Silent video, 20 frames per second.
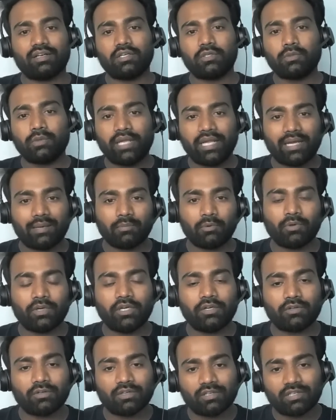today I'm
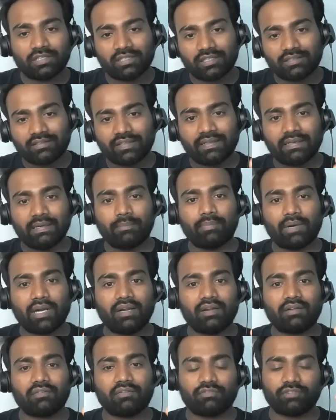going to learn the theory
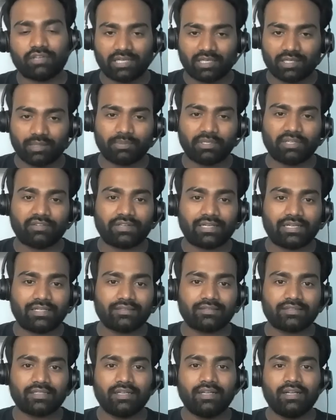part for a couple of
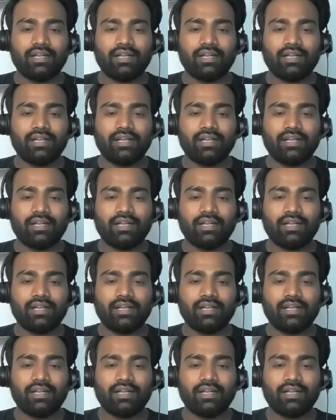hours